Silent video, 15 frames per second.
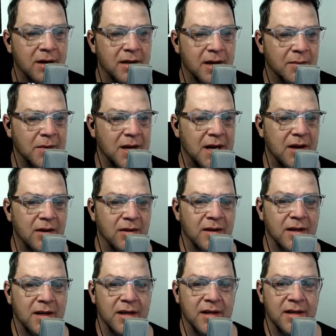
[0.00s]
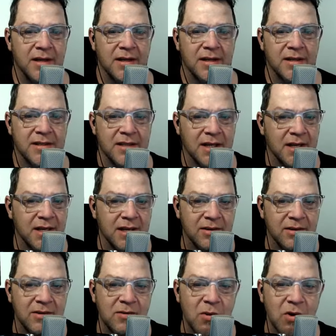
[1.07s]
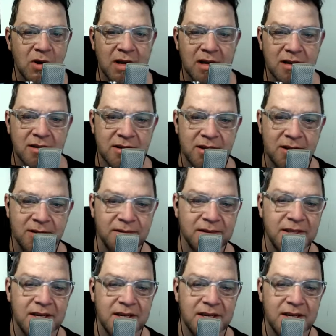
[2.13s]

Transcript: coming out and singing it here this morning. So,